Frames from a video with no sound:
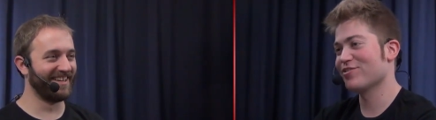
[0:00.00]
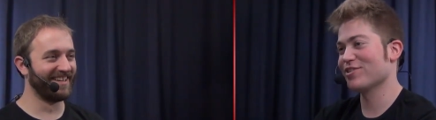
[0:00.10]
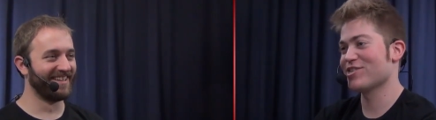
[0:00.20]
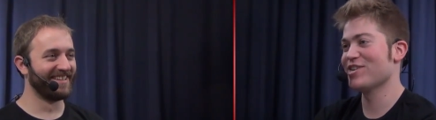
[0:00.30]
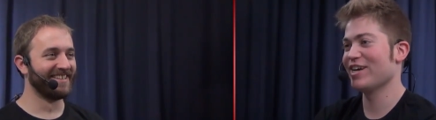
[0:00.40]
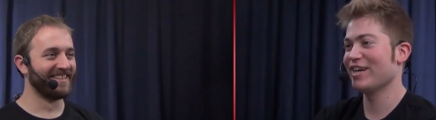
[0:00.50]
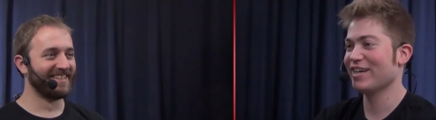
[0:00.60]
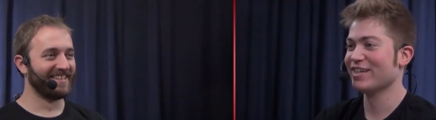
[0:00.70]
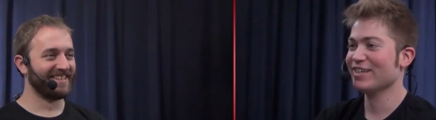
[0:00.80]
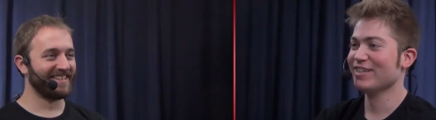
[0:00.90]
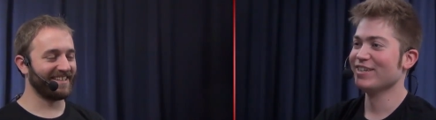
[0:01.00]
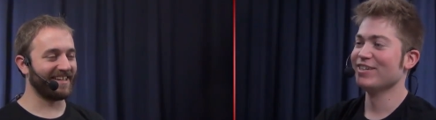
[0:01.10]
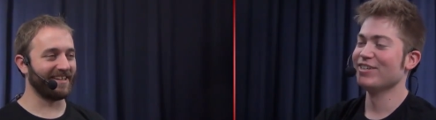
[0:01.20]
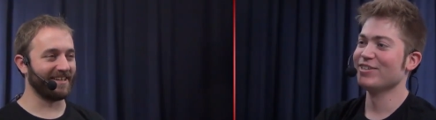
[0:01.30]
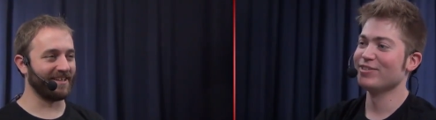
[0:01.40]
Speaker 1: Visionary.
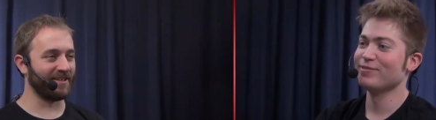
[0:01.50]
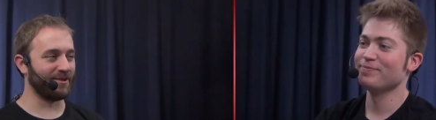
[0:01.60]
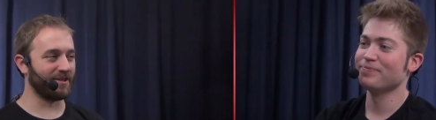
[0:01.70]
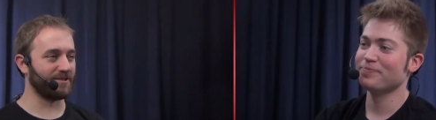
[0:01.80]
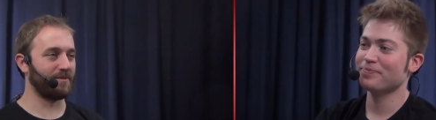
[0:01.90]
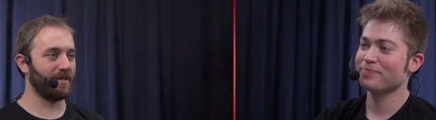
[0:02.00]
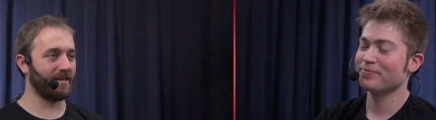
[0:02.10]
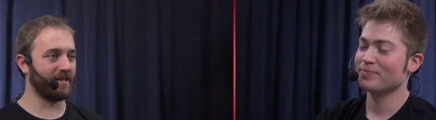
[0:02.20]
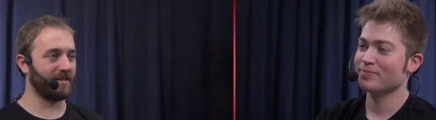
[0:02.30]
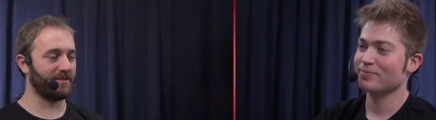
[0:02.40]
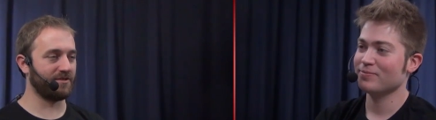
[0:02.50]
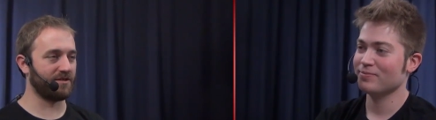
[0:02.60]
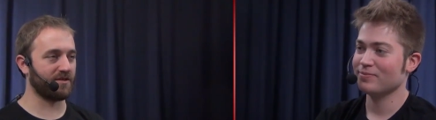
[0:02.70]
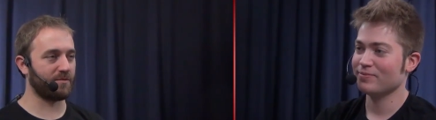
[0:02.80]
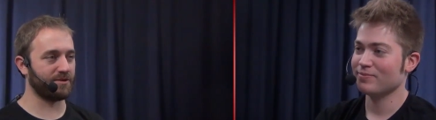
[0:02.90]
Speaker 2: yeah, and then you get to play
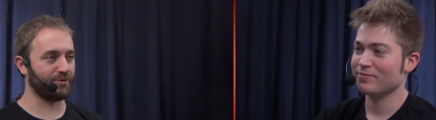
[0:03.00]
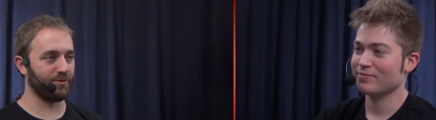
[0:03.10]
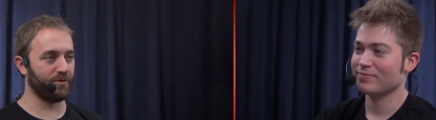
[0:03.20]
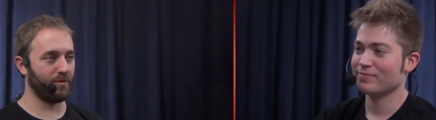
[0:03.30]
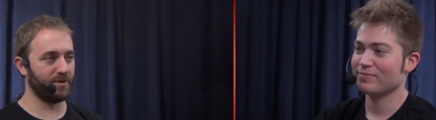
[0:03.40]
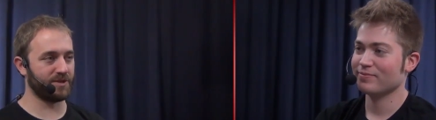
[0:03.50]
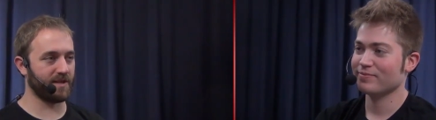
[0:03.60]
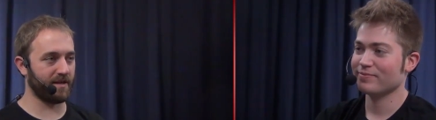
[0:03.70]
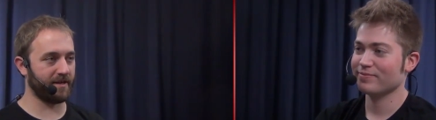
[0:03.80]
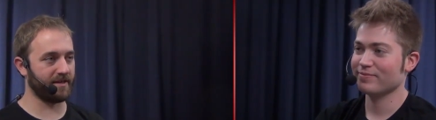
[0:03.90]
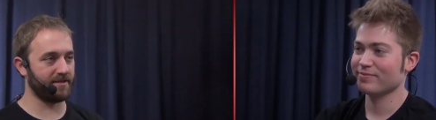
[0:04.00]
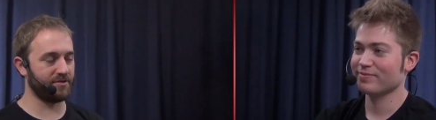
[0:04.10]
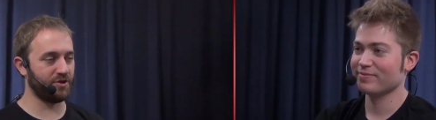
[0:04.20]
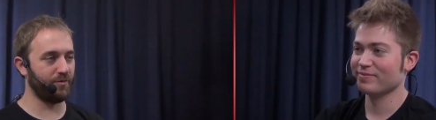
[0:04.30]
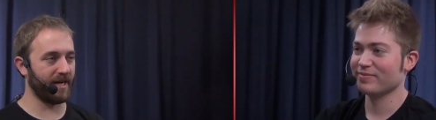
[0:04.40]
Duskwatch Recruiter, which is like a
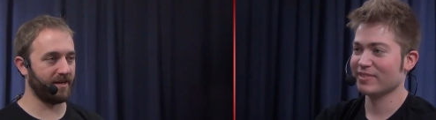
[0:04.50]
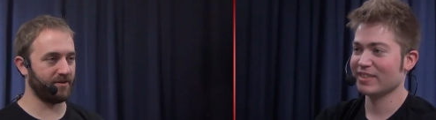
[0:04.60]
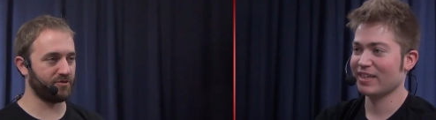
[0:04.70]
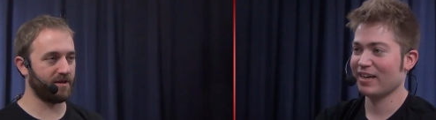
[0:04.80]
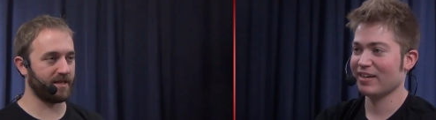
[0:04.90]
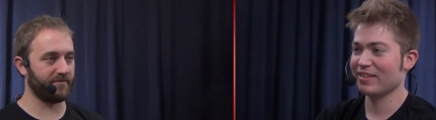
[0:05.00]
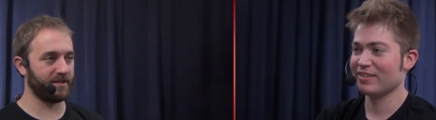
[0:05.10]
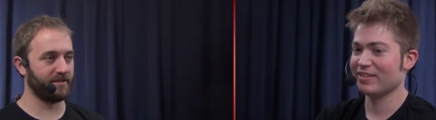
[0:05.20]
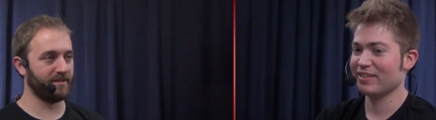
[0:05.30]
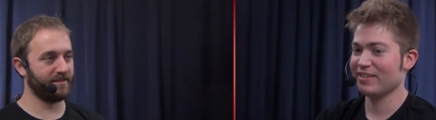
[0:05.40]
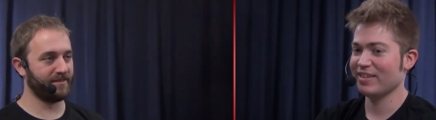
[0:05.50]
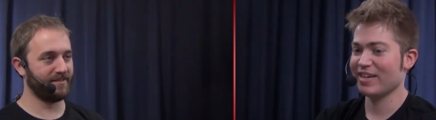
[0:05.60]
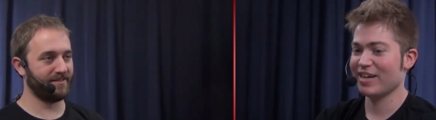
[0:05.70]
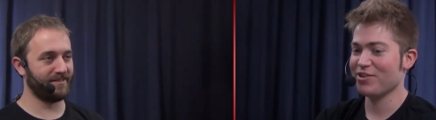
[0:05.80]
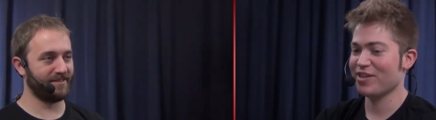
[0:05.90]
two mana draw seven.
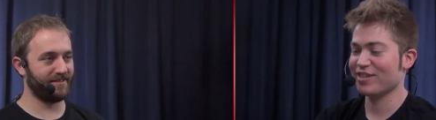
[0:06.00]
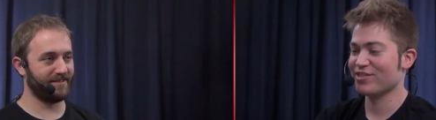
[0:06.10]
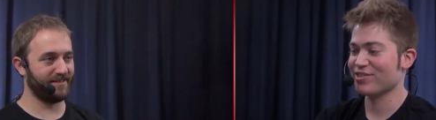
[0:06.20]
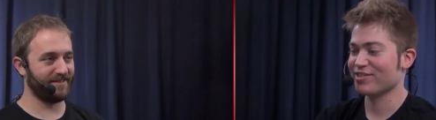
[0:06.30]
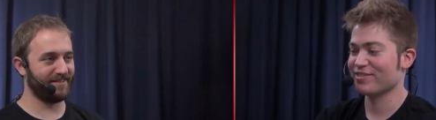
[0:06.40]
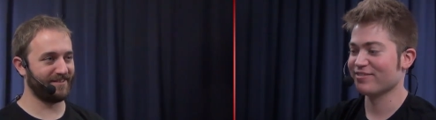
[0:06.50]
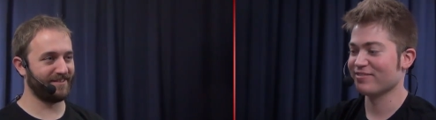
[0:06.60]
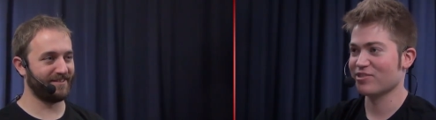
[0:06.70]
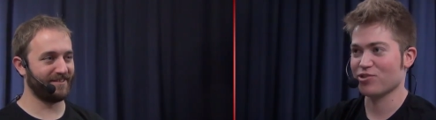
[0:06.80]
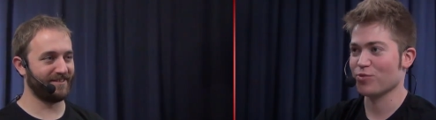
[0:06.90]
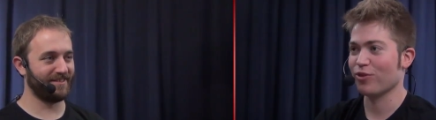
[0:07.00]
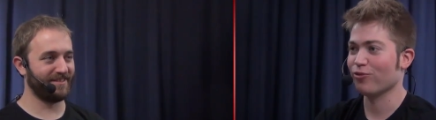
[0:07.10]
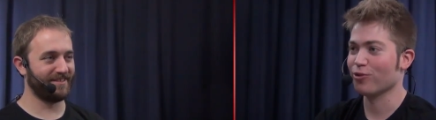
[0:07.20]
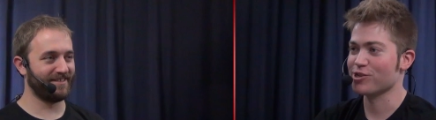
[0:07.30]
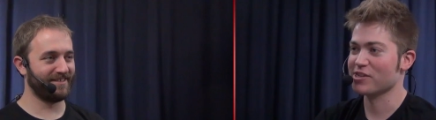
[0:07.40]
Yeah, that's just just Wheel of
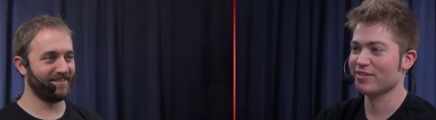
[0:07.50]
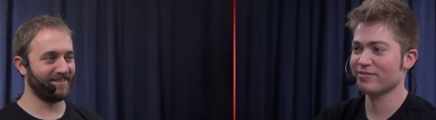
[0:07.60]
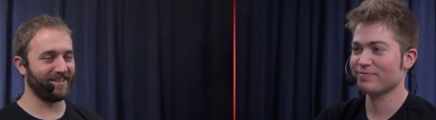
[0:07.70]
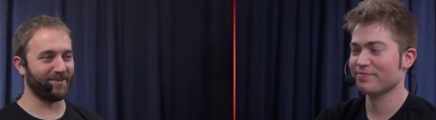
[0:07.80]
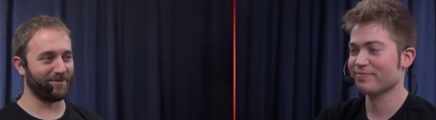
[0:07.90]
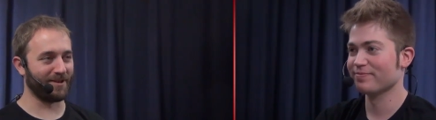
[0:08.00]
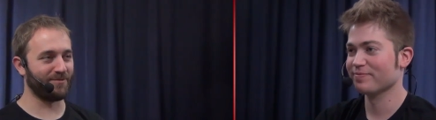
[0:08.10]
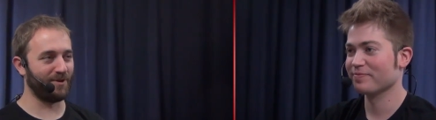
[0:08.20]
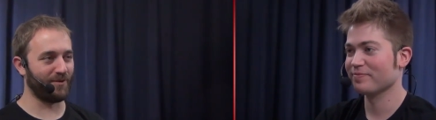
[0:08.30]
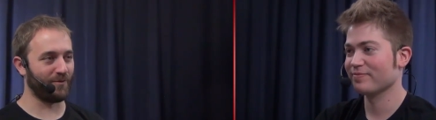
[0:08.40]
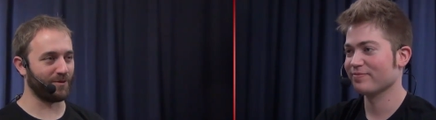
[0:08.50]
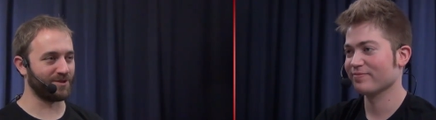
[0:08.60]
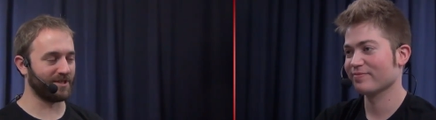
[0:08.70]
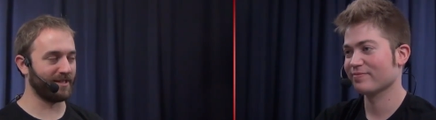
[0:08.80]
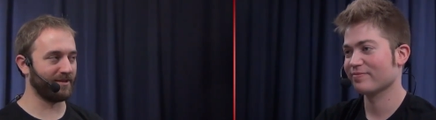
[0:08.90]
Fortune. Yeah, well, that's Wheel of
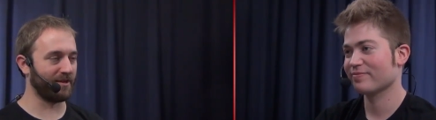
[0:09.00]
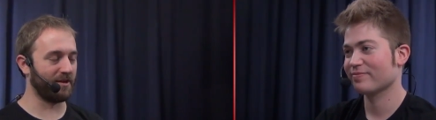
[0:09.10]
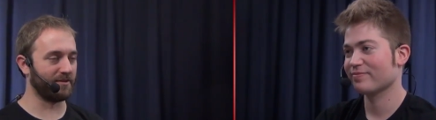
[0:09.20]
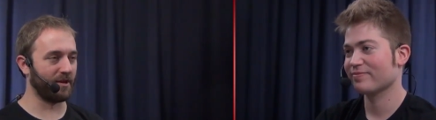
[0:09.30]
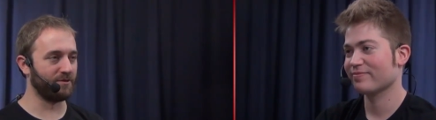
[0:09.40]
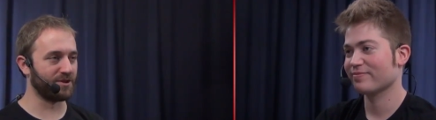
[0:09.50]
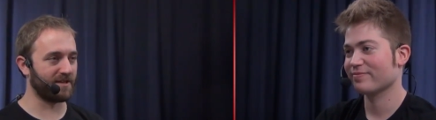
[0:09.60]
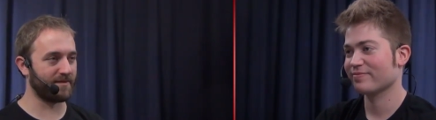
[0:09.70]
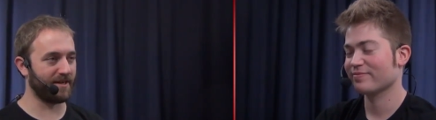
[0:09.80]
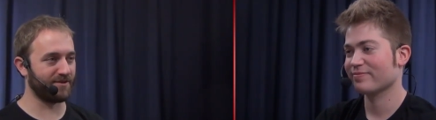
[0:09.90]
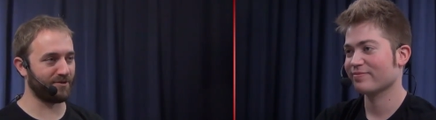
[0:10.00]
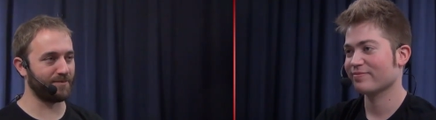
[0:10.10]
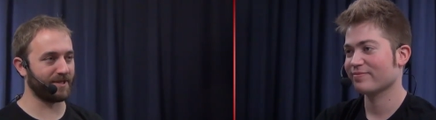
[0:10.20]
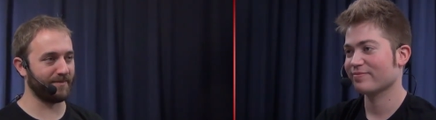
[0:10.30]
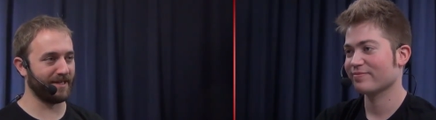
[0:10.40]
Fortune. Uh, Ojutai's command is
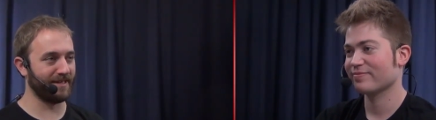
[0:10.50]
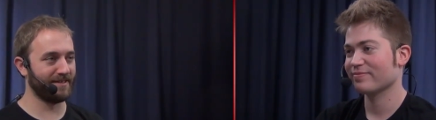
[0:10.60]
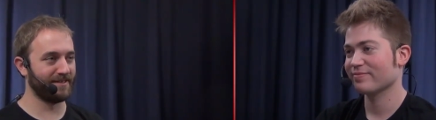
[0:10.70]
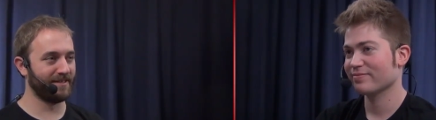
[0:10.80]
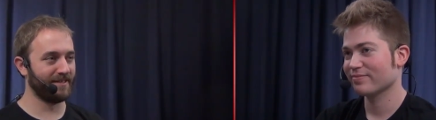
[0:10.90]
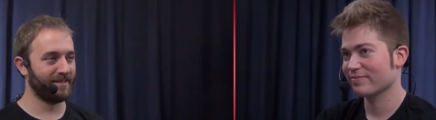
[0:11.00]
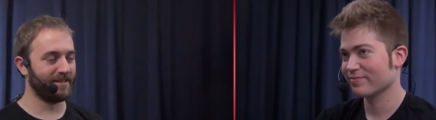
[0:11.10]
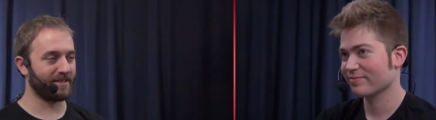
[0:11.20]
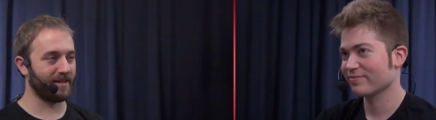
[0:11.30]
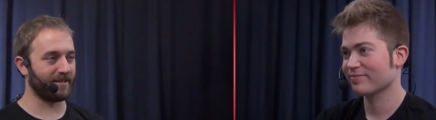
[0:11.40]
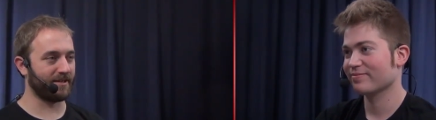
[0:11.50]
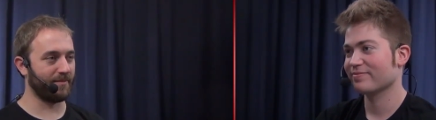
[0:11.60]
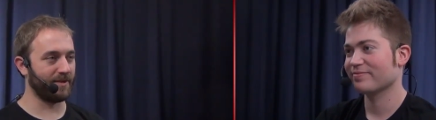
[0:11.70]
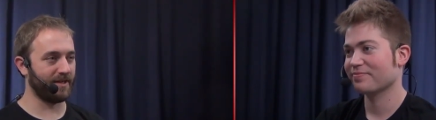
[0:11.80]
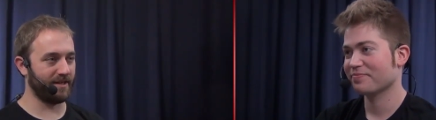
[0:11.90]
Cryptic Command. Collected
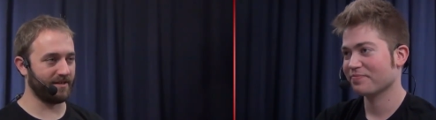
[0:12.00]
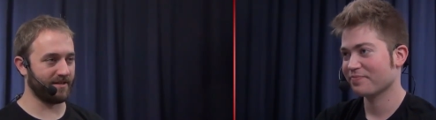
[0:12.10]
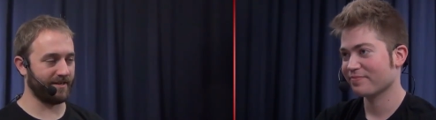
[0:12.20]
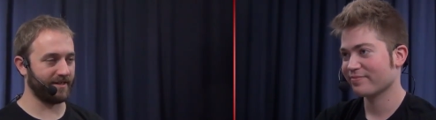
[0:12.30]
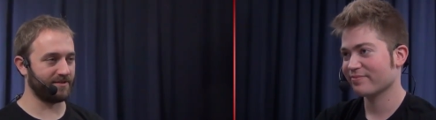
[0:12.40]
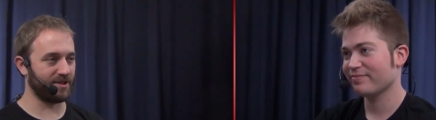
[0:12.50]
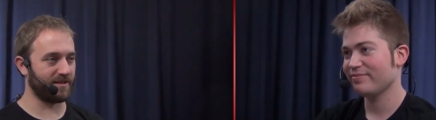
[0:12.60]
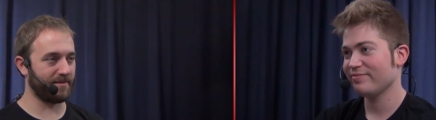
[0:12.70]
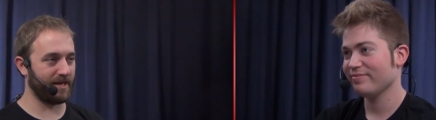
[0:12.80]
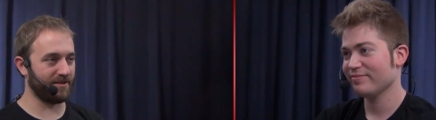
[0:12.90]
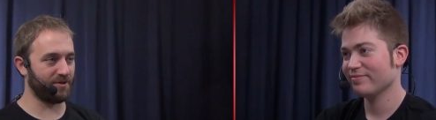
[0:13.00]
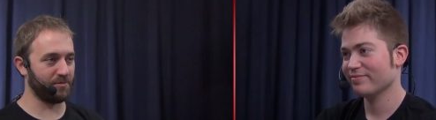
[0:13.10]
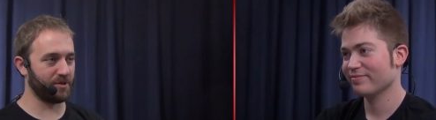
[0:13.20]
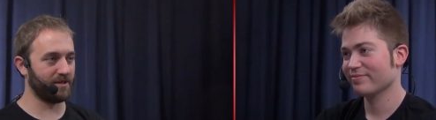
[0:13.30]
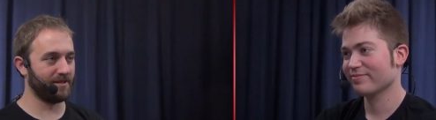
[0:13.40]
Company is like Jace the Mind
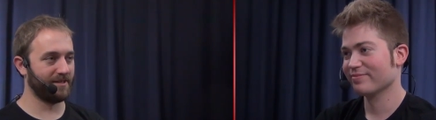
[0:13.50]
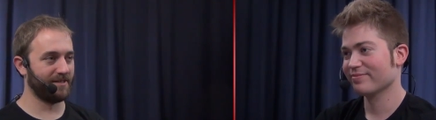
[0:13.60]
Sculptor.